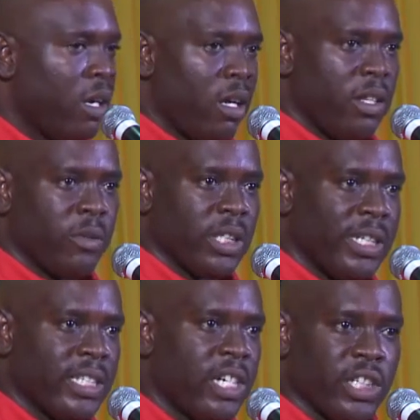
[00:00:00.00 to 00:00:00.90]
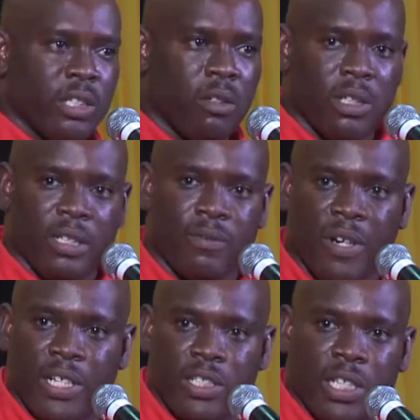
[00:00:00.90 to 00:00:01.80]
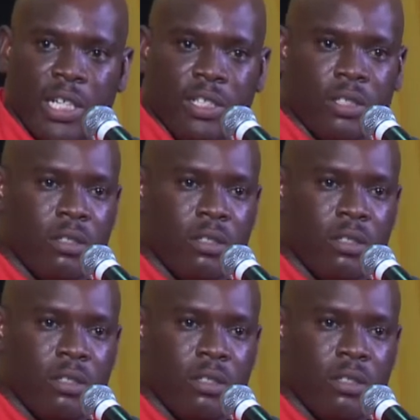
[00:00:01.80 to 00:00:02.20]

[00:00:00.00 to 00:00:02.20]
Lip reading: There was a discussion on this very stage